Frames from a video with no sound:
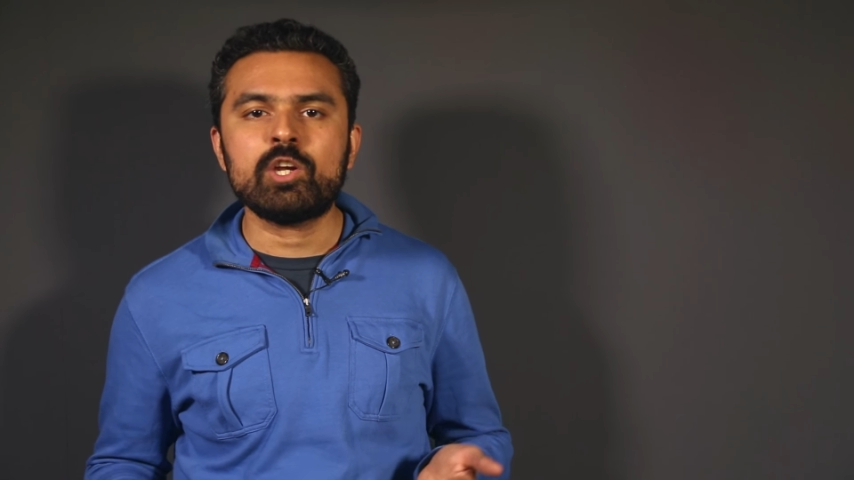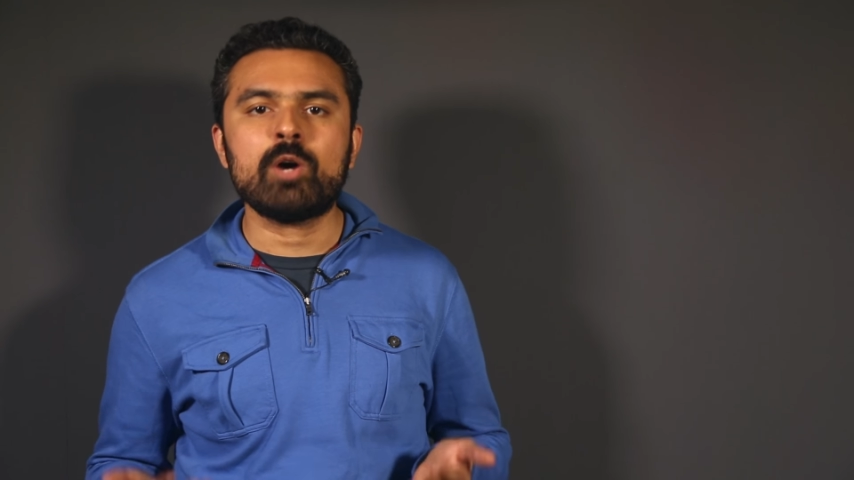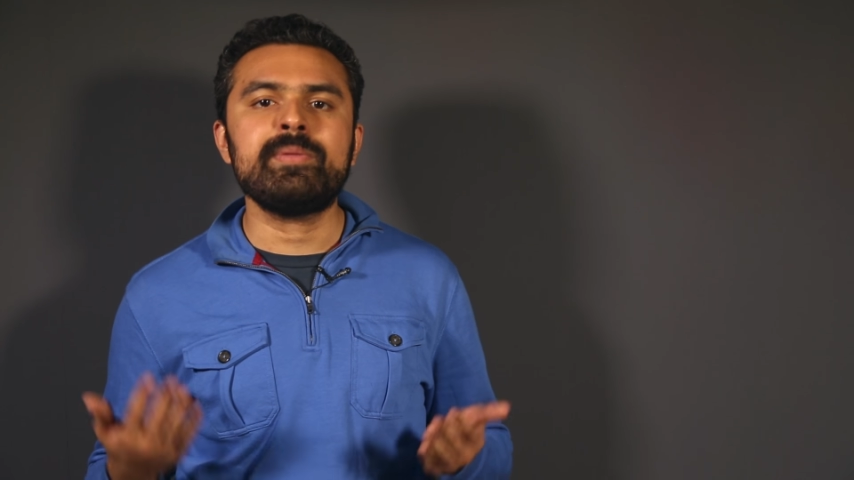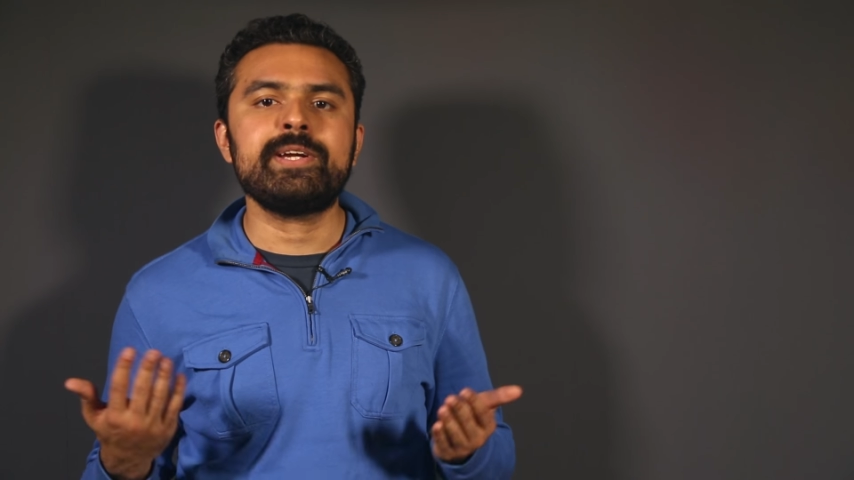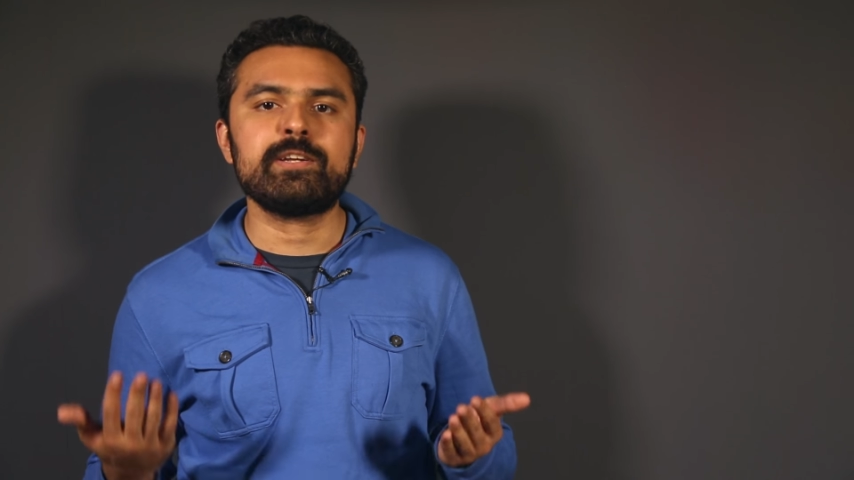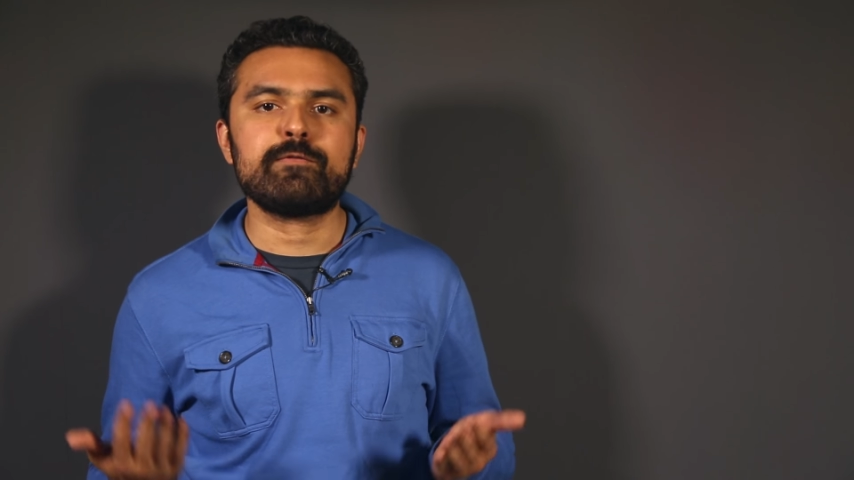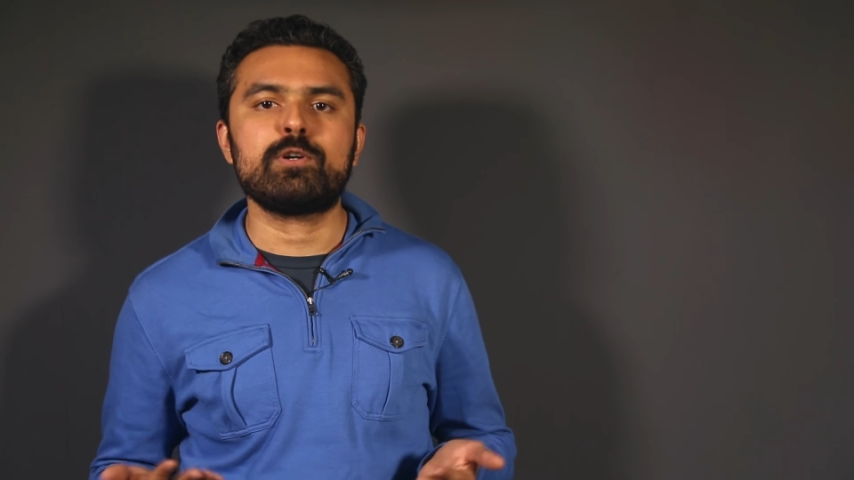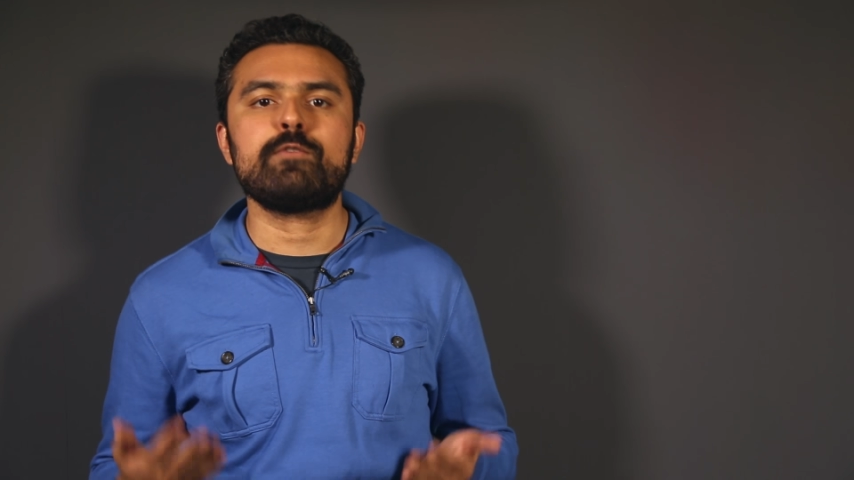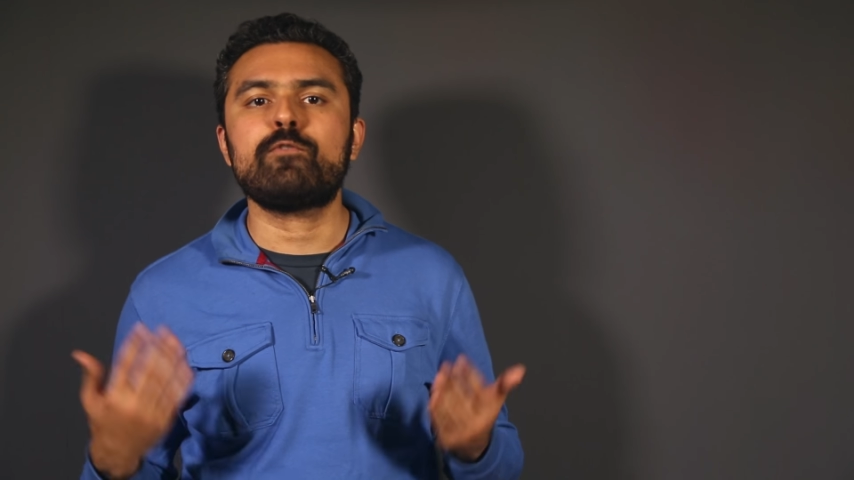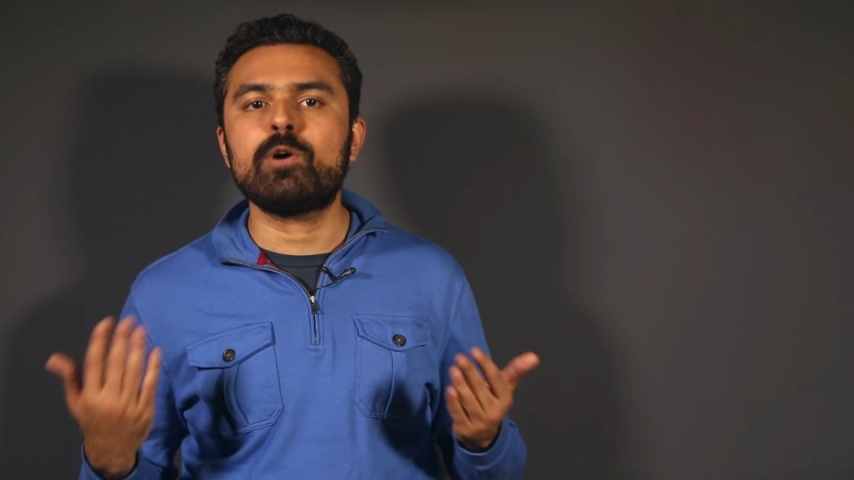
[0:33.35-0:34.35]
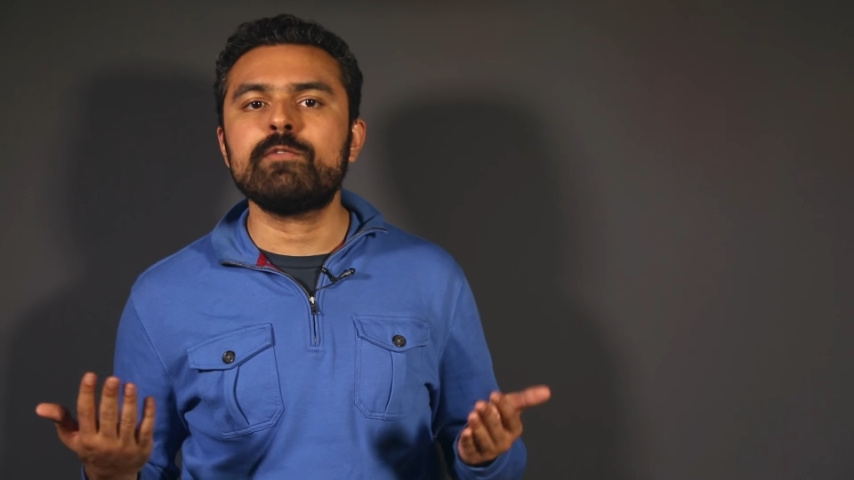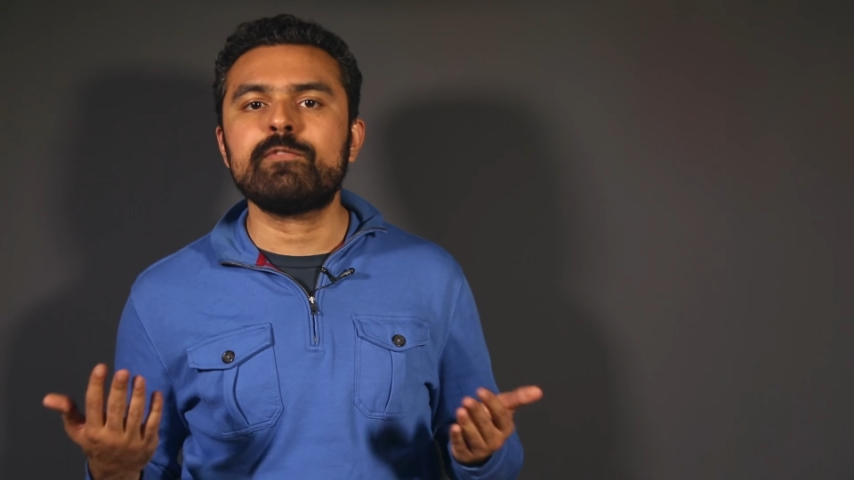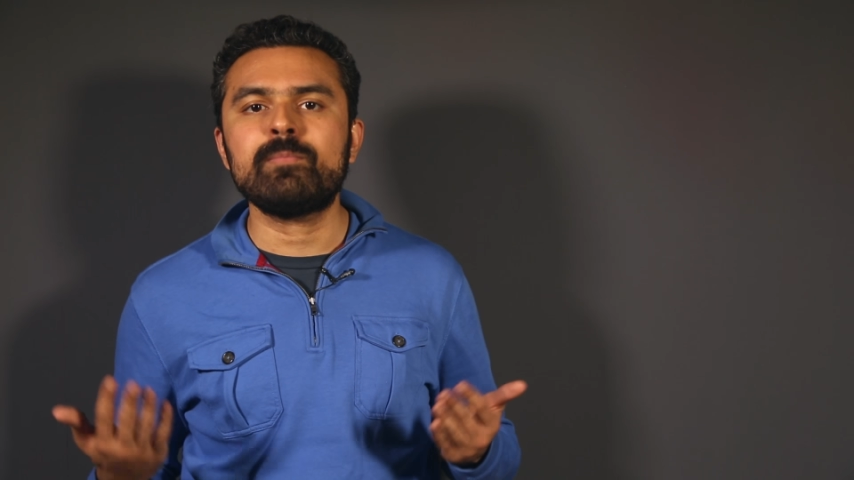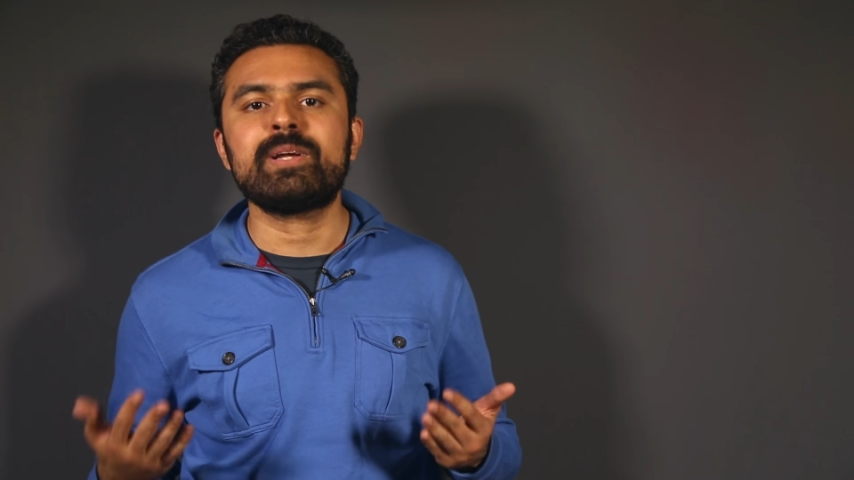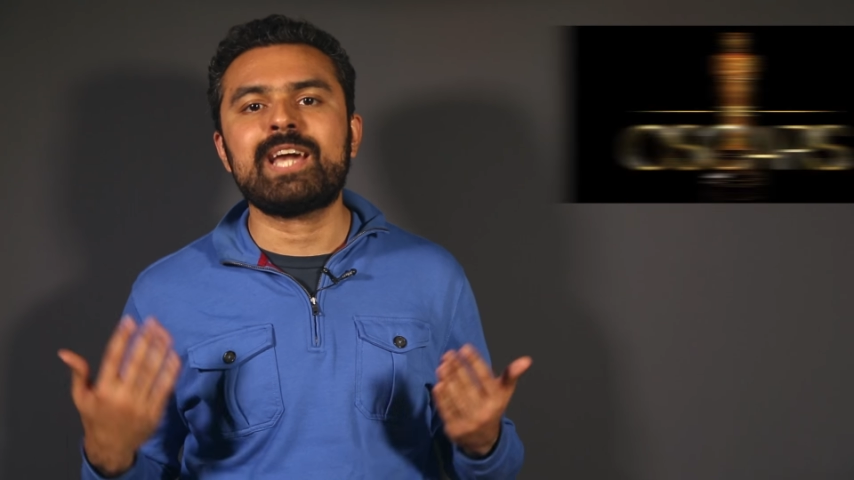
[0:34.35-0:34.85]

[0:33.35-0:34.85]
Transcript: nominated for a Foreign Film